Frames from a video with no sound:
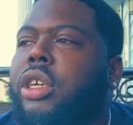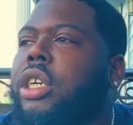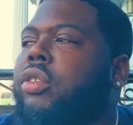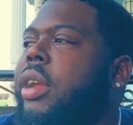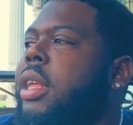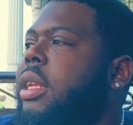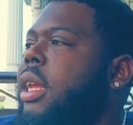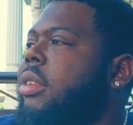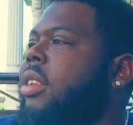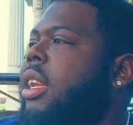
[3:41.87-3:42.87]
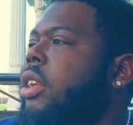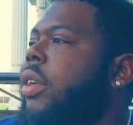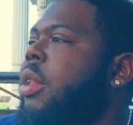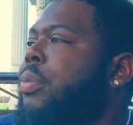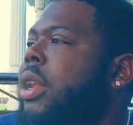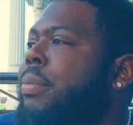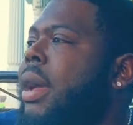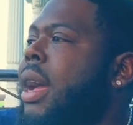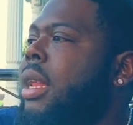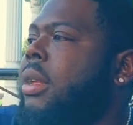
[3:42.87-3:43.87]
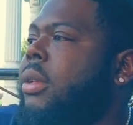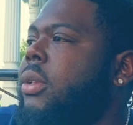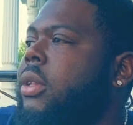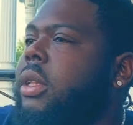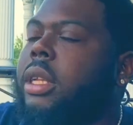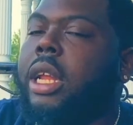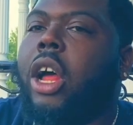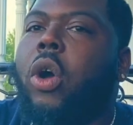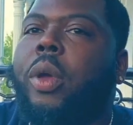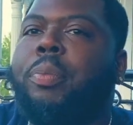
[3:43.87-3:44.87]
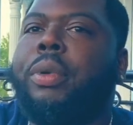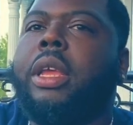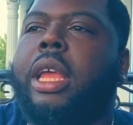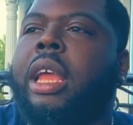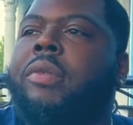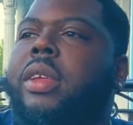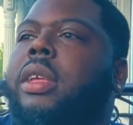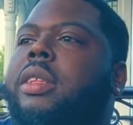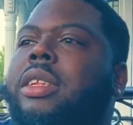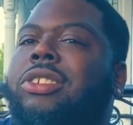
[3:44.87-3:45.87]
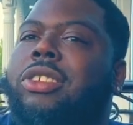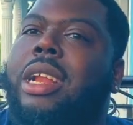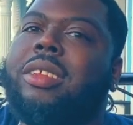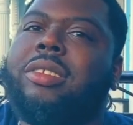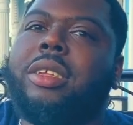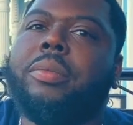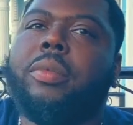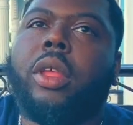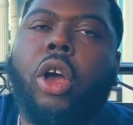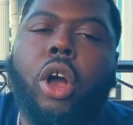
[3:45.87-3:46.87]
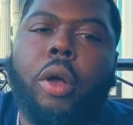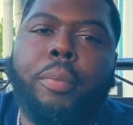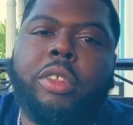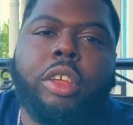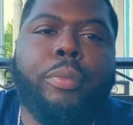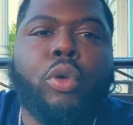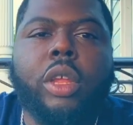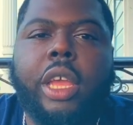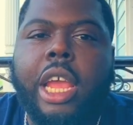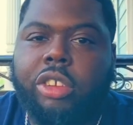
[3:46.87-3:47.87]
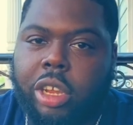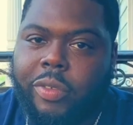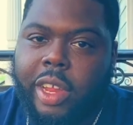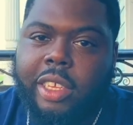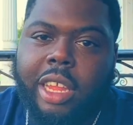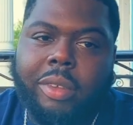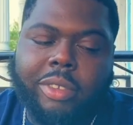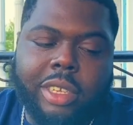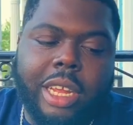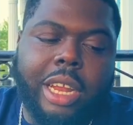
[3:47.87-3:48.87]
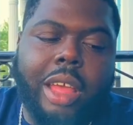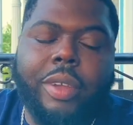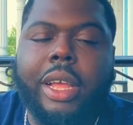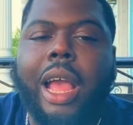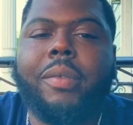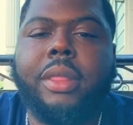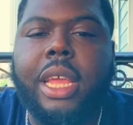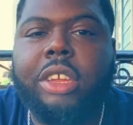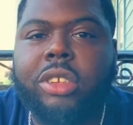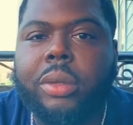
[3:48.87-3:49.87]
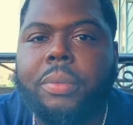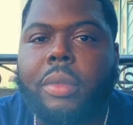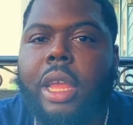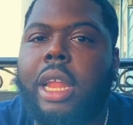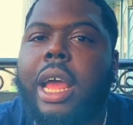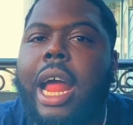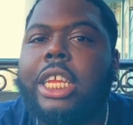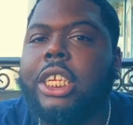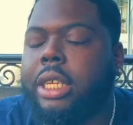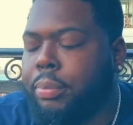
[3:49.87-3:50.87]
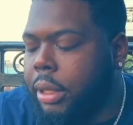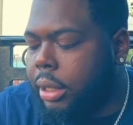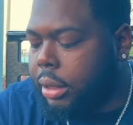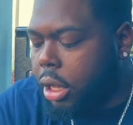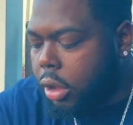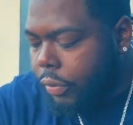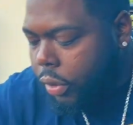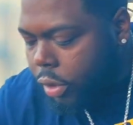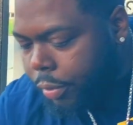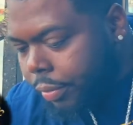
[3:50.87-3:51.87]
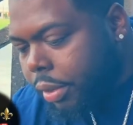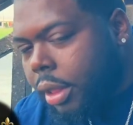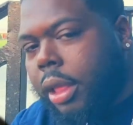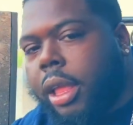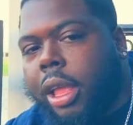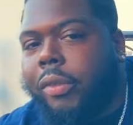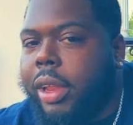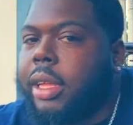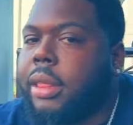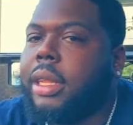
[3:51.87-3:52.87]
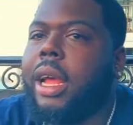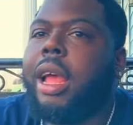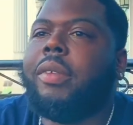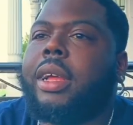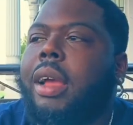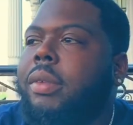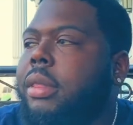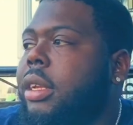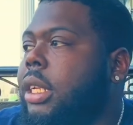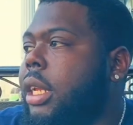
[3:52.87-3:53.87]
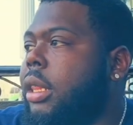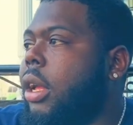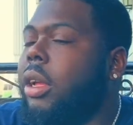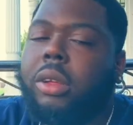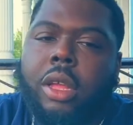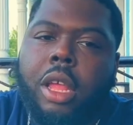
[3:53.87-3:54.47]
Real crazy. Yeah. You know what I'm saying? The crazy part about it always be envious and jealousy, miscommunication. If niggas have sit down and have a conversation, a lot of shit would be dissolved. You know what I mean? If niggas sit down and have a conversation, that's all.